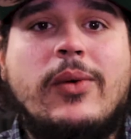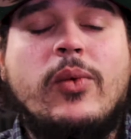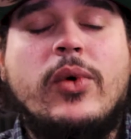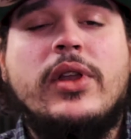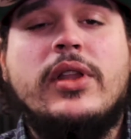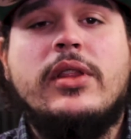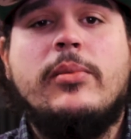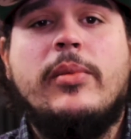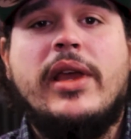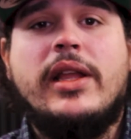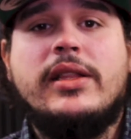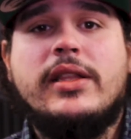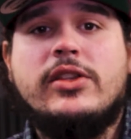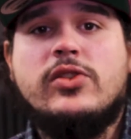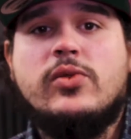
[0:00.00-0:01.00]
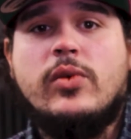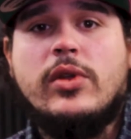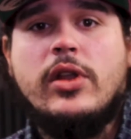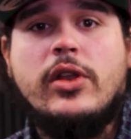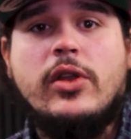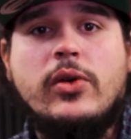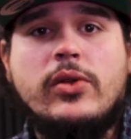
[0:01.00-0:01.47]
Now, one of the main things you
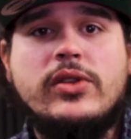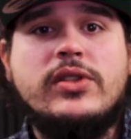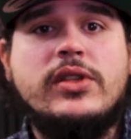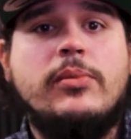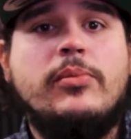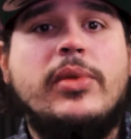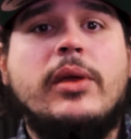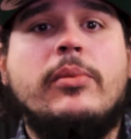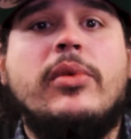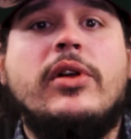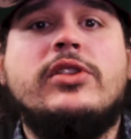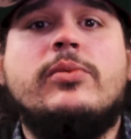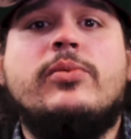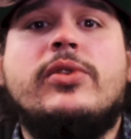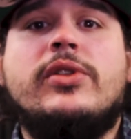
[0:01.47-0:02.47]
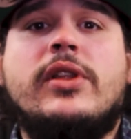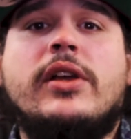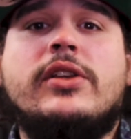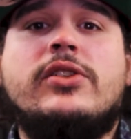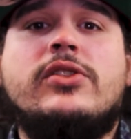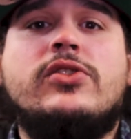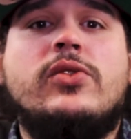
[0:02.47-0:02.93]
want to notice in big budget
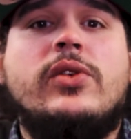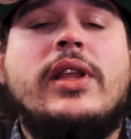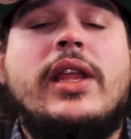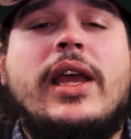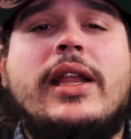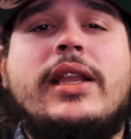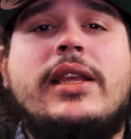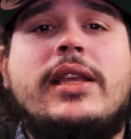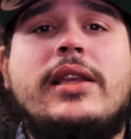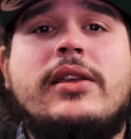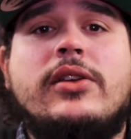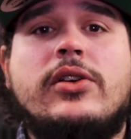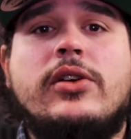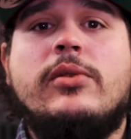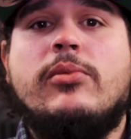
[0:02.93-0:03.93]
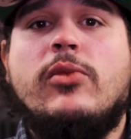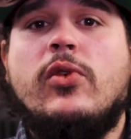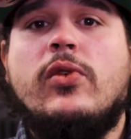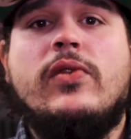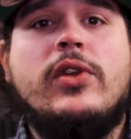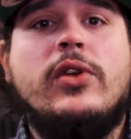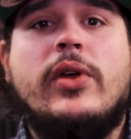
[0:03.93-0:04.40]
productions or in any good
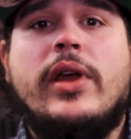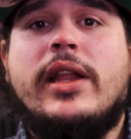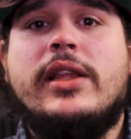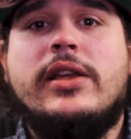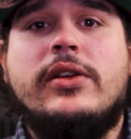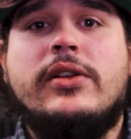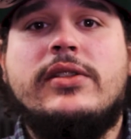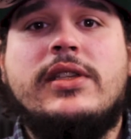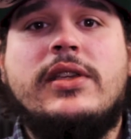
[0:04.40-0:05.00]
movie or any good